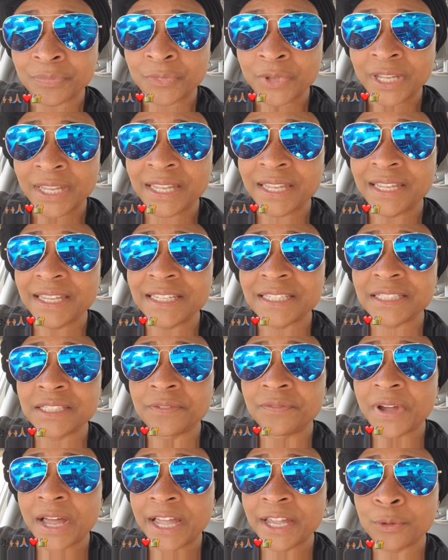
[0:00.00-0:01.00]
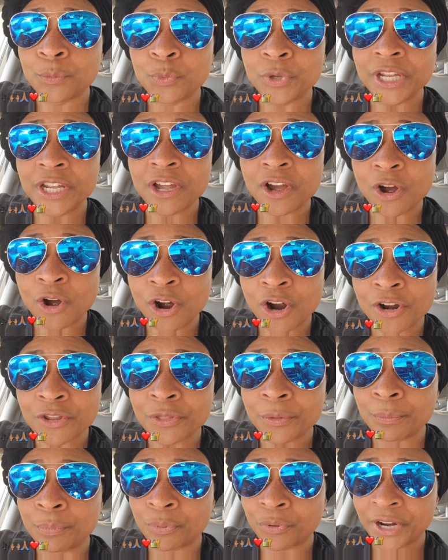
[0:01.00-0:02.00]
He is divine. We are
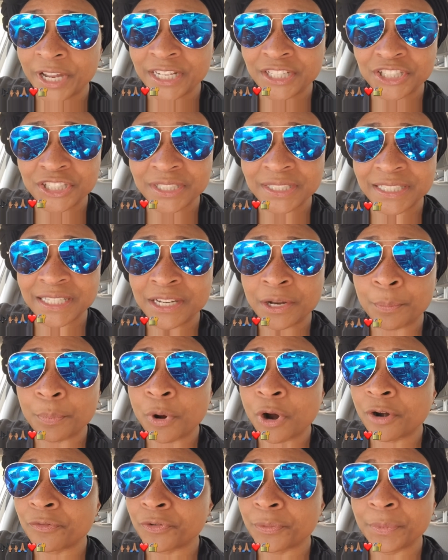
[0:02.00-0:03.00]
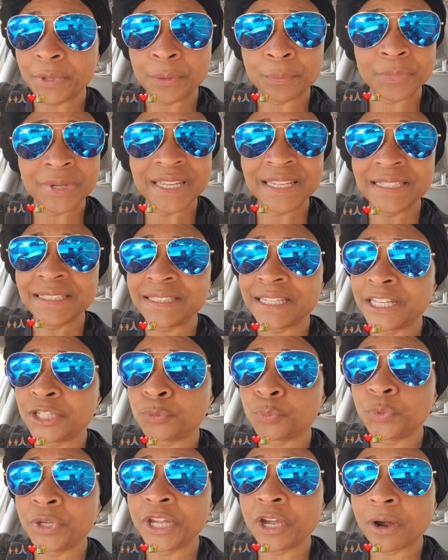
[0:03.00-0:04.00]
the branches. And apart from him, he says
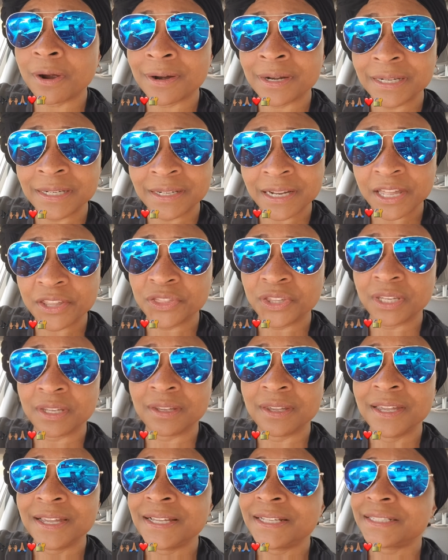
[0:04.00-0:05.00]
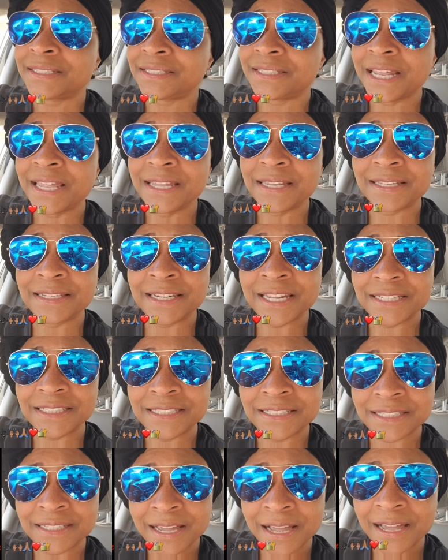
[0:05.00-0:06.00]
we are nothing. Stay
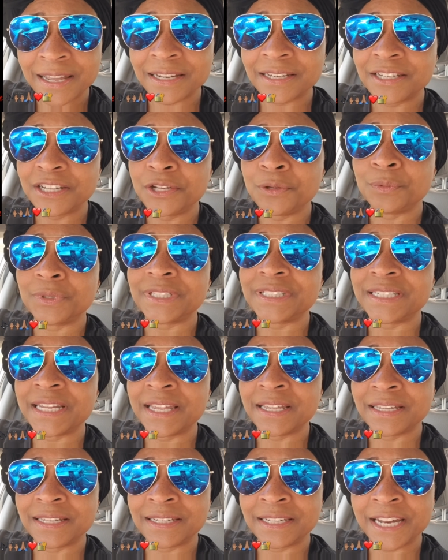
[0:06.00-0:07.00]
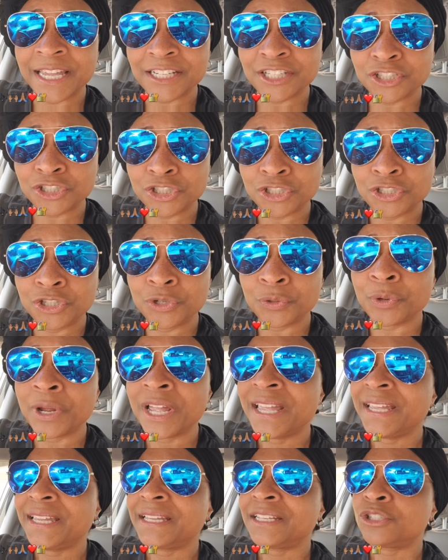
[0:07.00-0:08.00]
connected to God and he will stay connected to you.
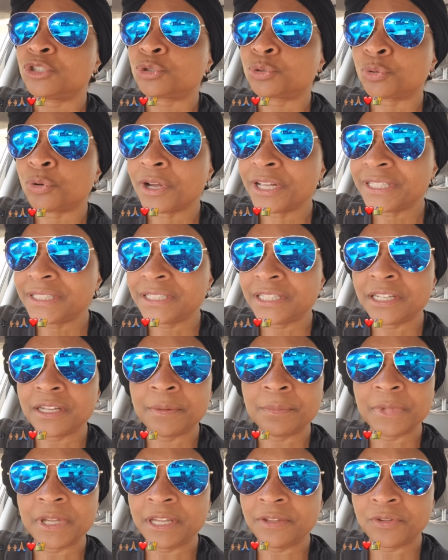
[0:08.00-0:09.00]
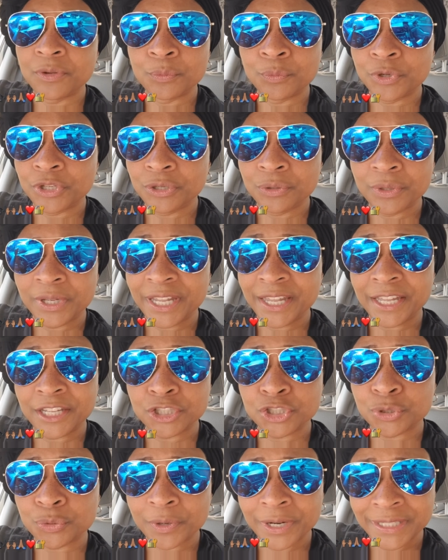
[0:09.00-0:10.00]
Trust him even when you
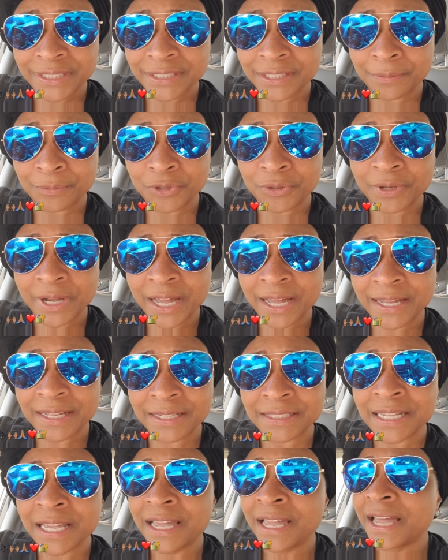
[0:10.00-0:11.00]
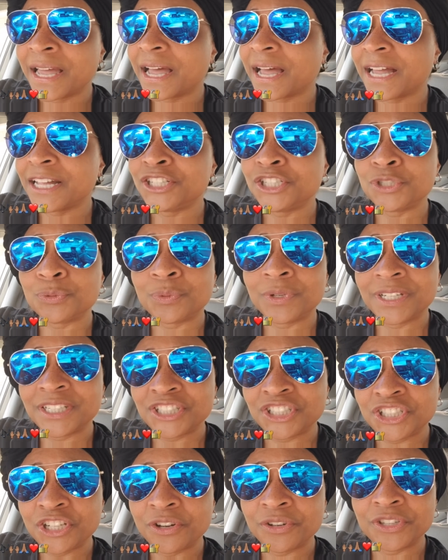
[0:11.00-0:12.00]
can't trace him, you guys. I just want to
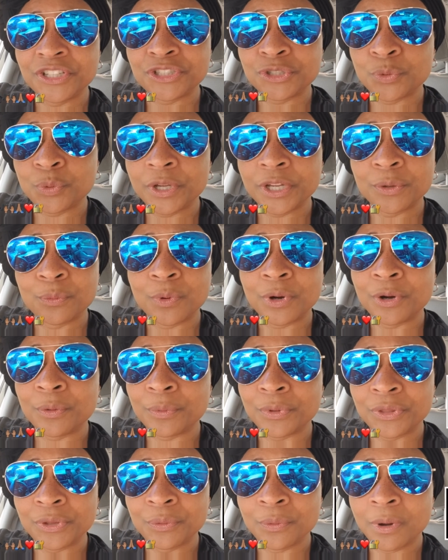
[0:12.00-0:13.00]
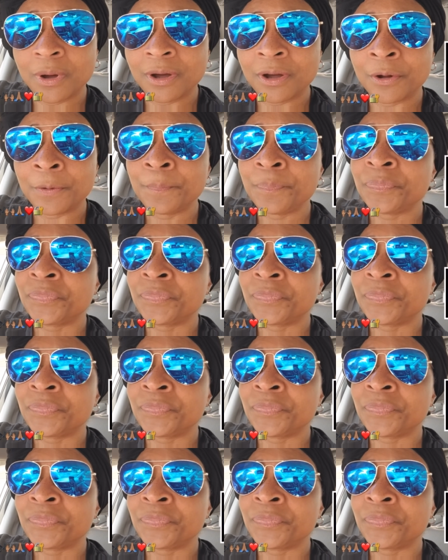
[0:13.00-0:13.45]
share this quick word with you all